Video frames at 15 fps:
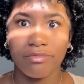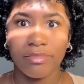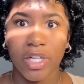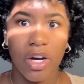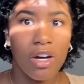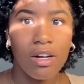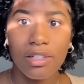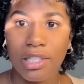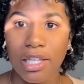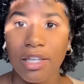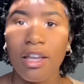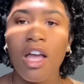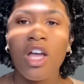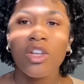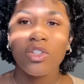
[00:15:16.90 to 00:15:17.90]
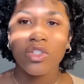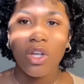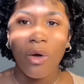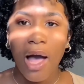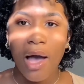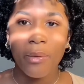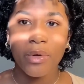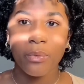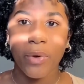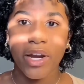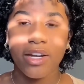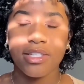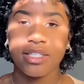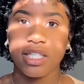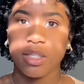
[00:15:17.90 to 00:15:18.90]
curling. So I would wear
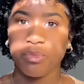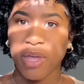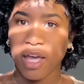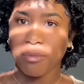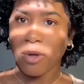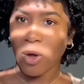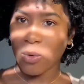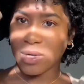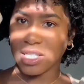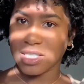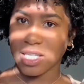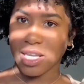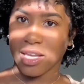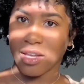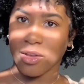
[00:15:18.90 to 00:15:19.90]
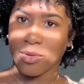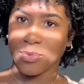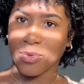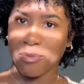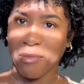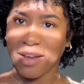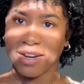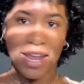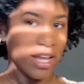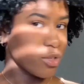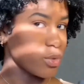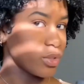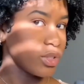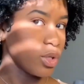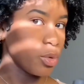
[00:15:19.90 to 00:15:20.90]
slick back ponytails with my
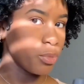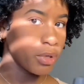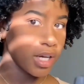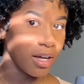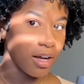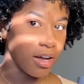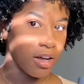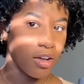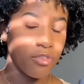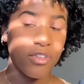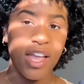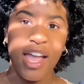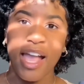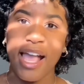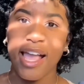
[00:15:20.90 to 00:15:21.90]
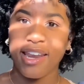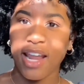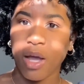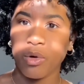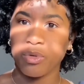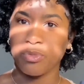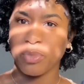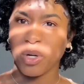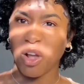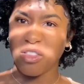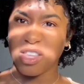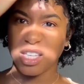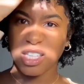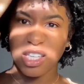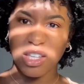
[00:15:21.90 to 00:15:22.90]
natural little puff, and I would put all
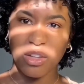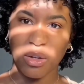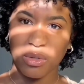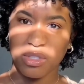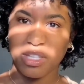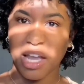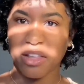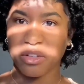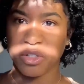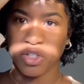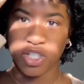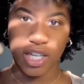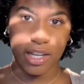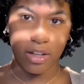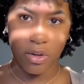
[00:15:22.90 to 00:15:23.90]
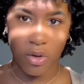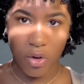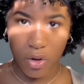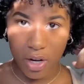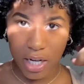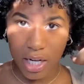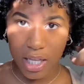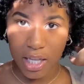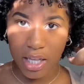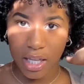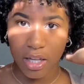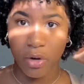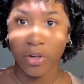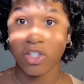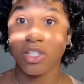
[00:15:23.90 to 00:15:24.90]
the Eco Styler gel on it,
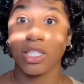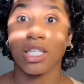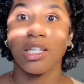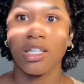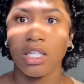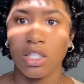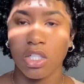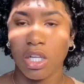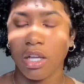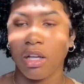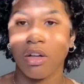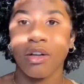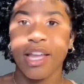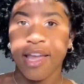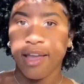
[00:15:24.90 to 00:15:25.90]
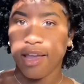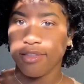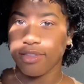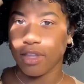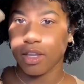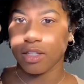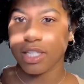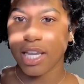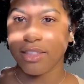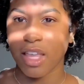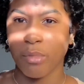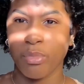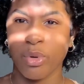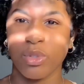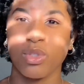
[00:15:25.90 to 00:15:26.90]
or just any gel, and then take that
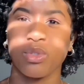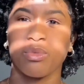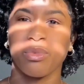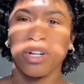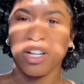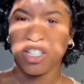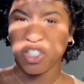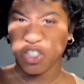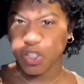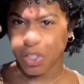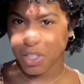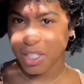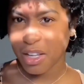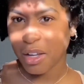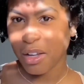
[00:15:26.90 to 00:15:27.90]
bristle brush and just